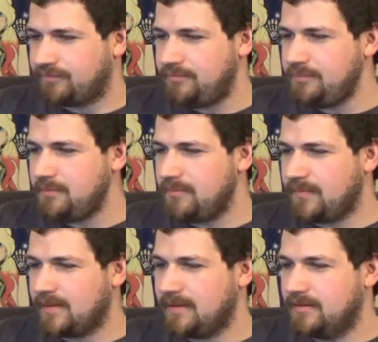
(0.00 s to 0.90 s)

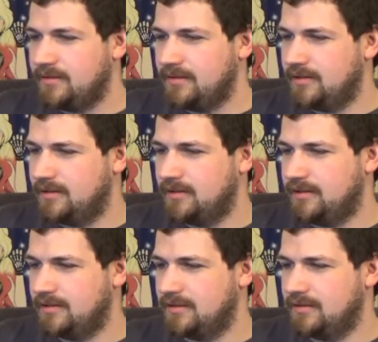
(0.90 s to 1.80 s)

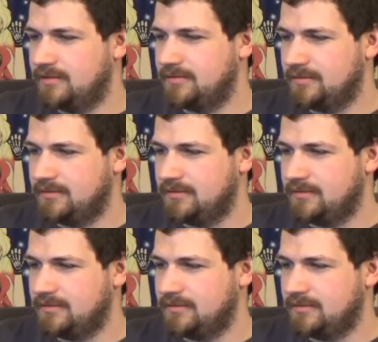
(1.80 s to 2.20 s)
(silent)